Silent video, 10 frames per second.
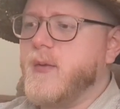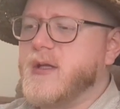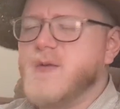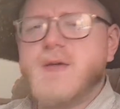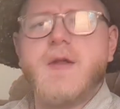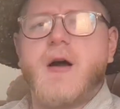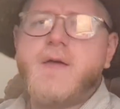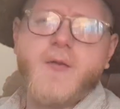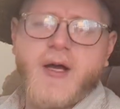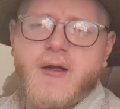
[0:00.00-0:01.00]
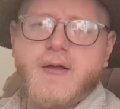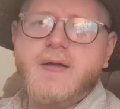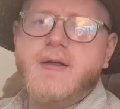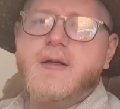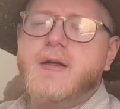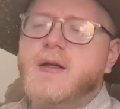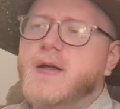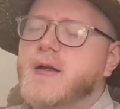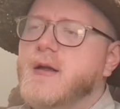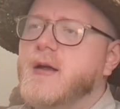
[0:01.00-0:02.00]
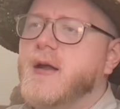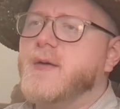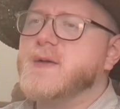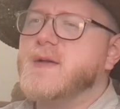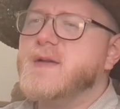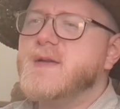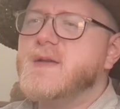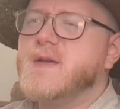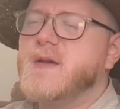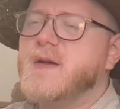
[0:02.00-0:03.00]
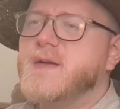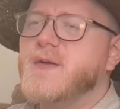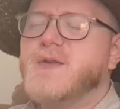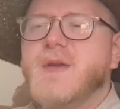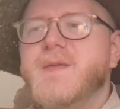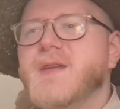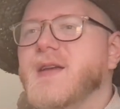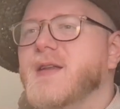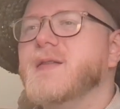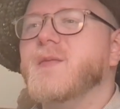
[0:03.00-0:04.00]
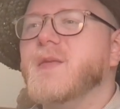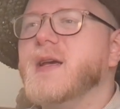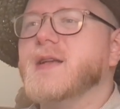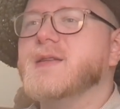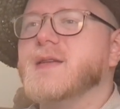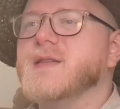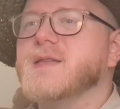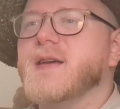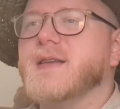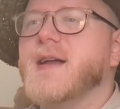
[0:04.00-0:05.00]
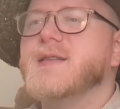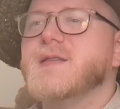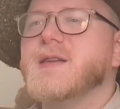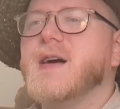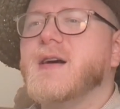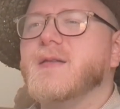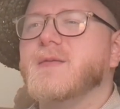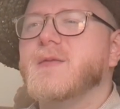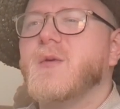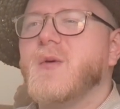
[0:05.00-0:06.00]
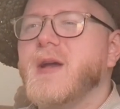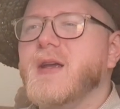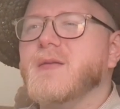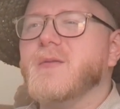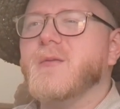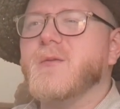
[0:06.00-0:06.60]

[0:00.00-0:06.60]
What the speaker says: but there was something off about it. And I was like, there's something in the mix. It's like, that's not quite